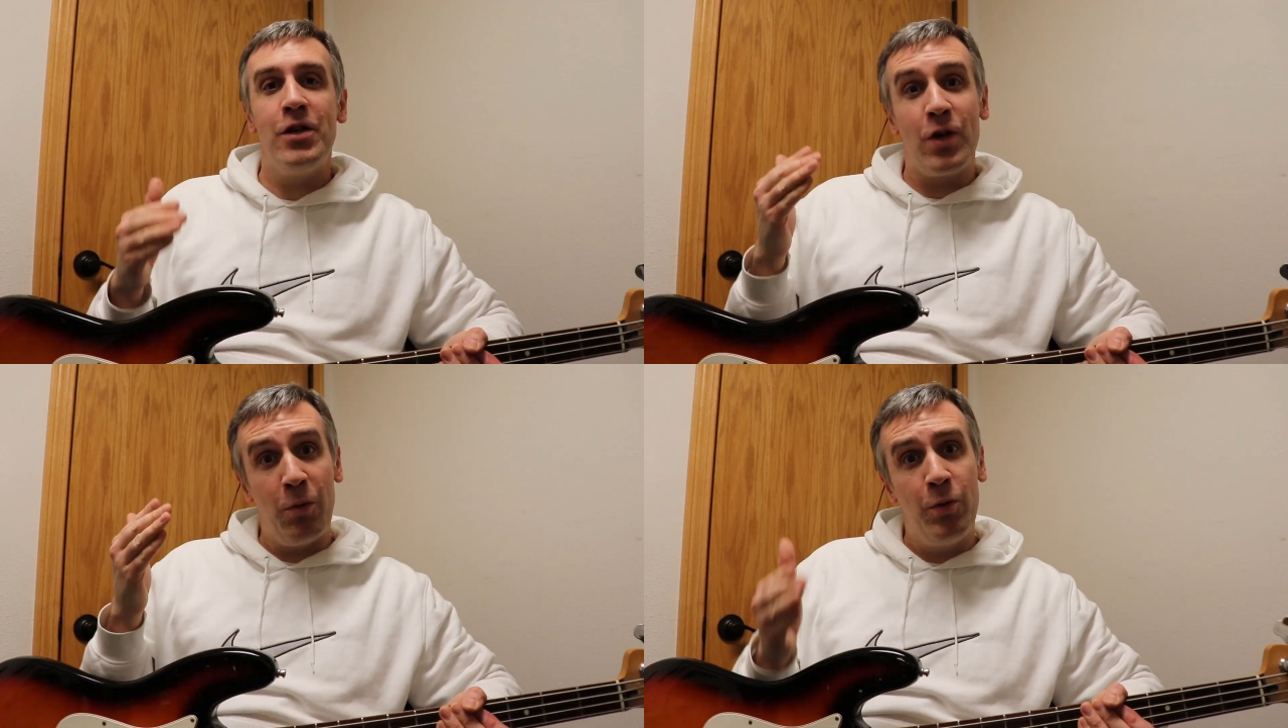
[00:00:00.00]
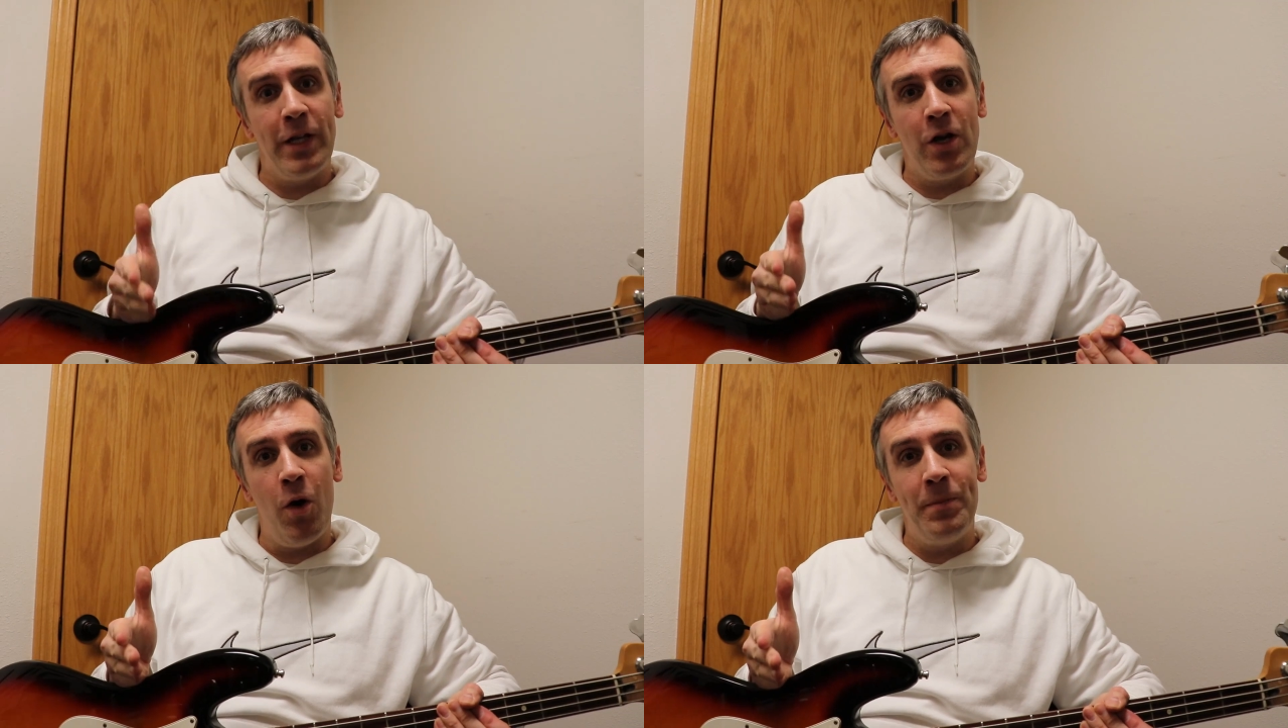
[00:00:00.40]
So I
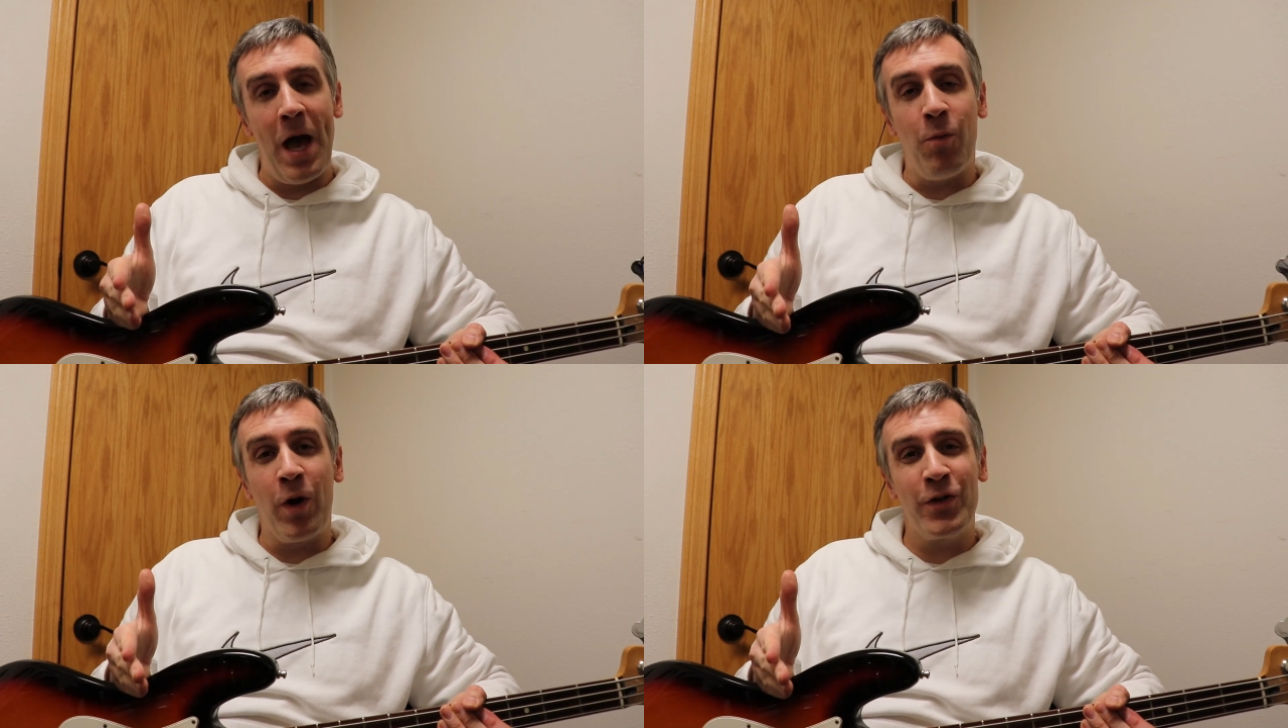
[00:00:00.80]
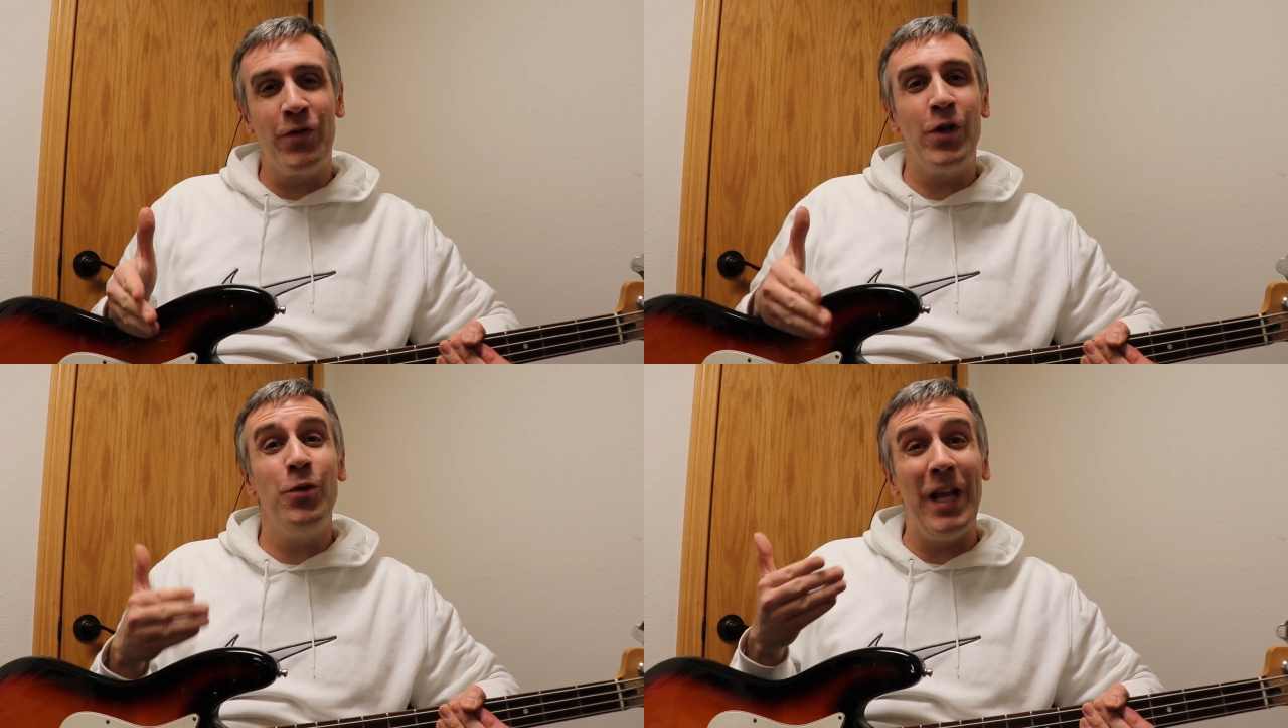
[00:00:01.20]
really hope that
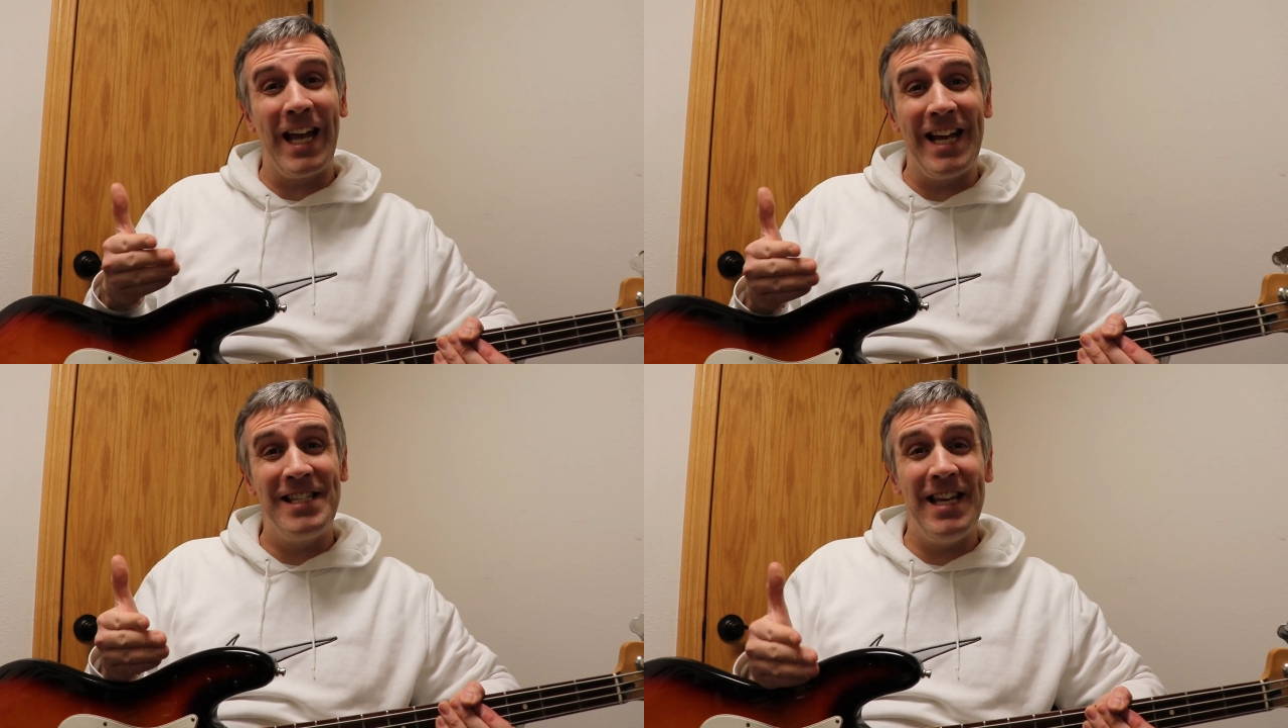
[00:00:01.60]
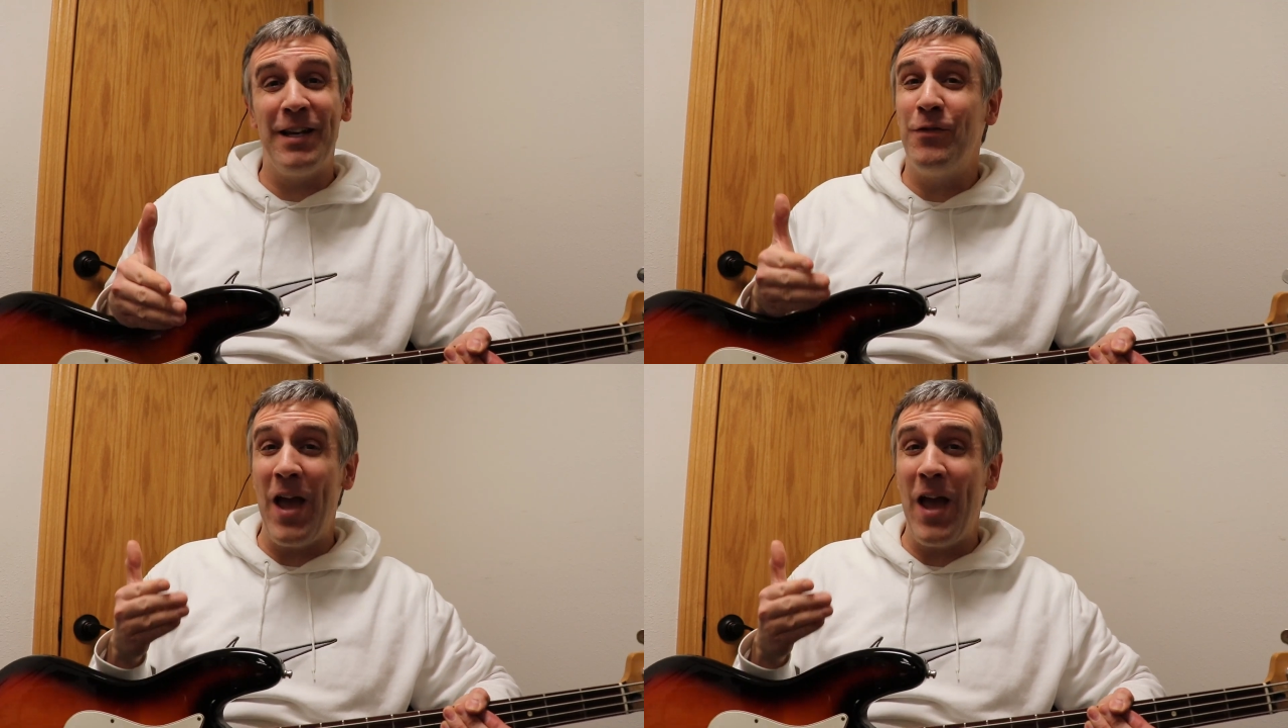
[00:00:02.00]
works for you. Like I said,